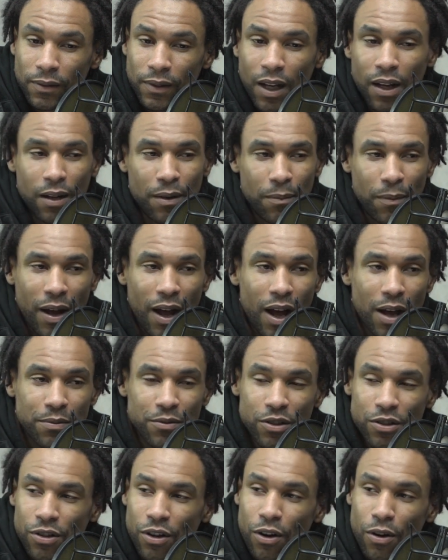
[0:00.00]
My
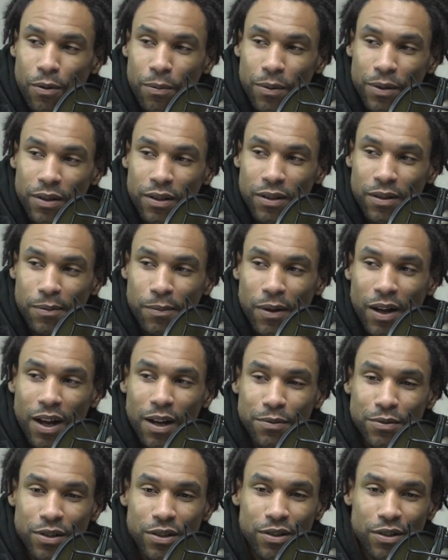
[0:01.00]
options are open. My
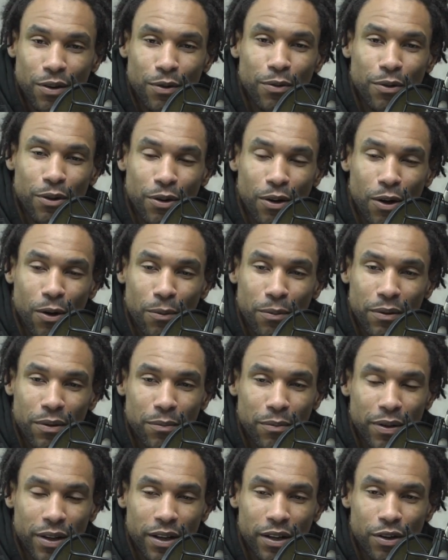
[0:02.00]
options are real
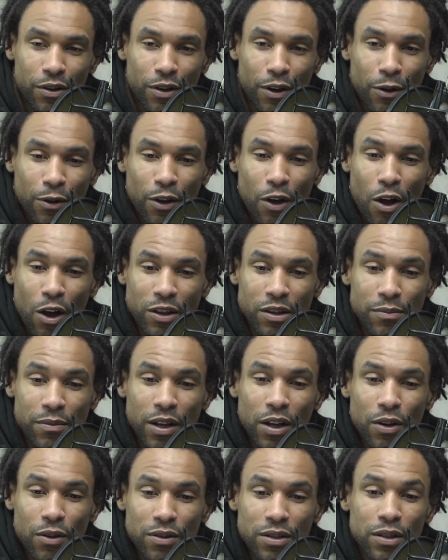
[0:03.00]
open, but the ultimate
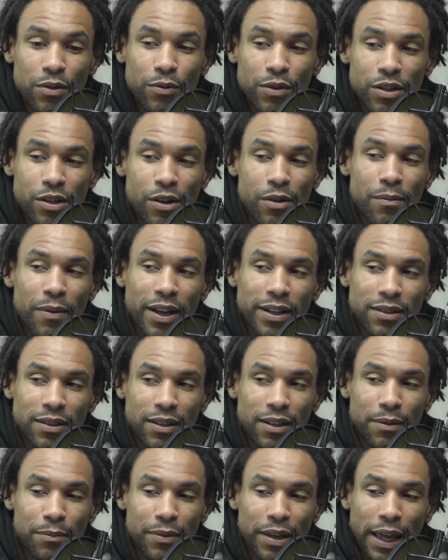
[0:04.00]
goal is to return back to
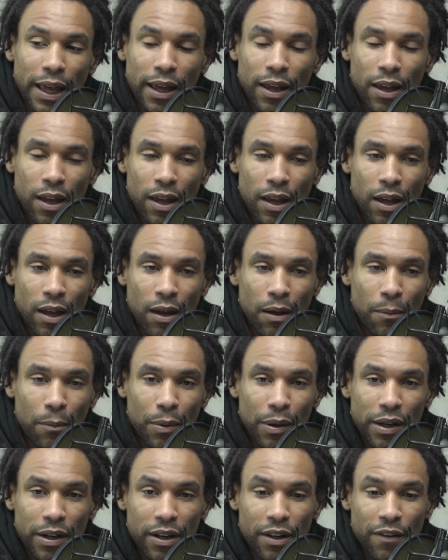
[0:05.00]
the NBA.
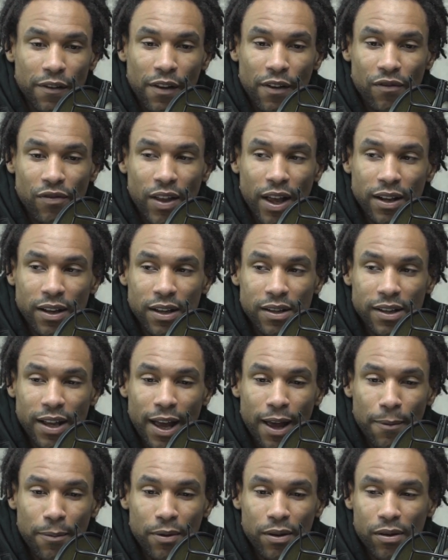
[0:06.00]
But if that doesn't
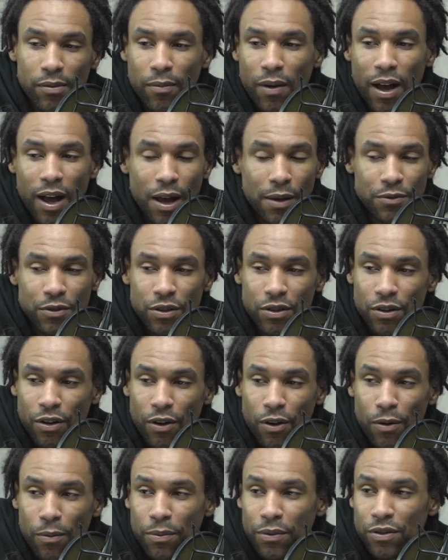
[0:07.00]
happen, my options
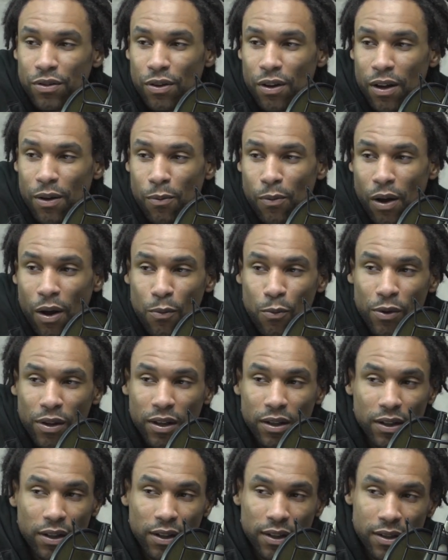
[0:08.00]
are open. So I'm
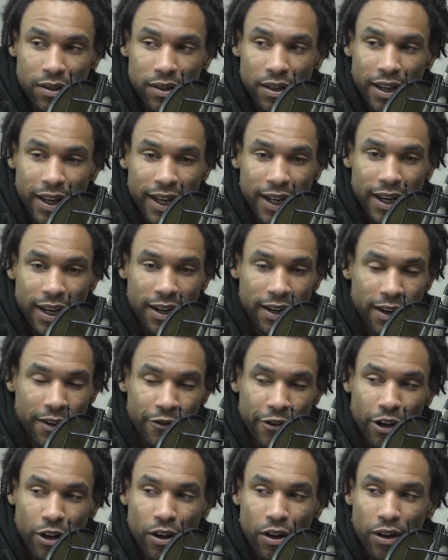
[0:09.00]
willing to listen to any and
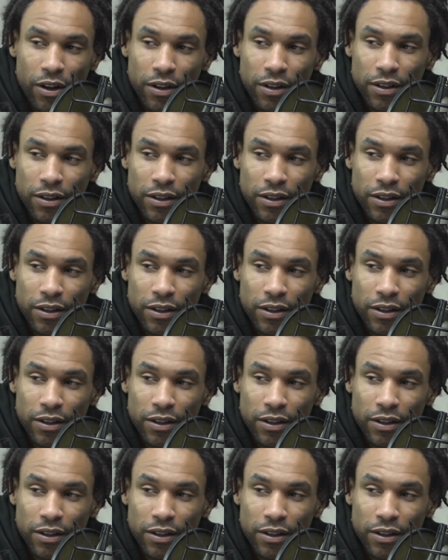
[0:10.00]
every call.